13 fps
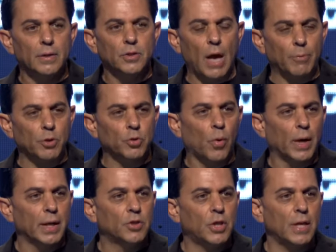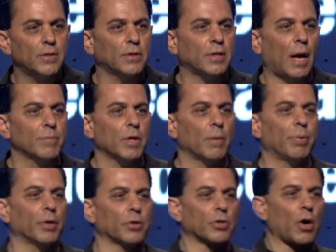chapter 20. Jesus comes
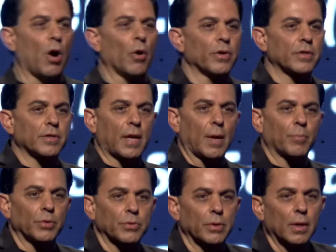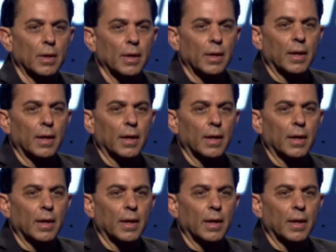and appears to all the disciples.